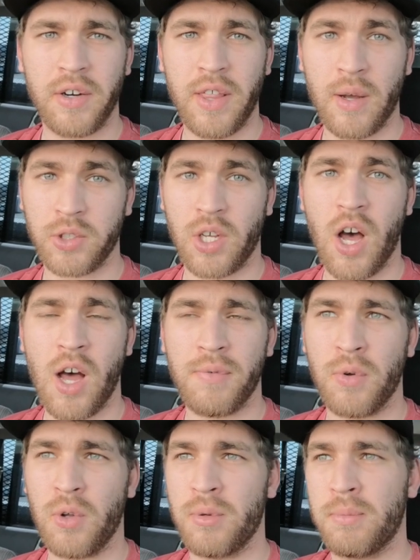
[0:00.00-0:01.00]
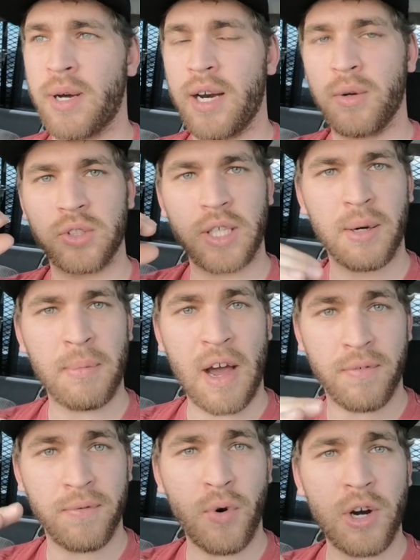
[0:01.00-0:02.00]
That was awful, but it was at about
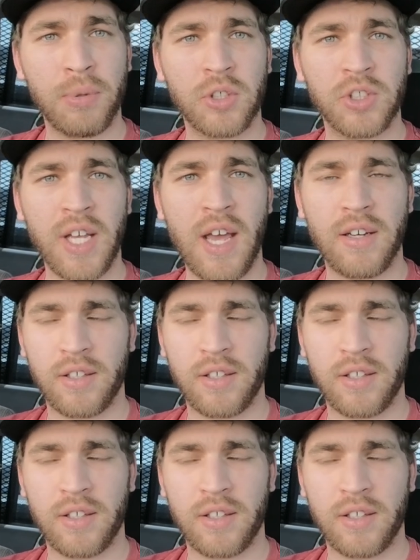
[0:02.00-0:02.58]
40%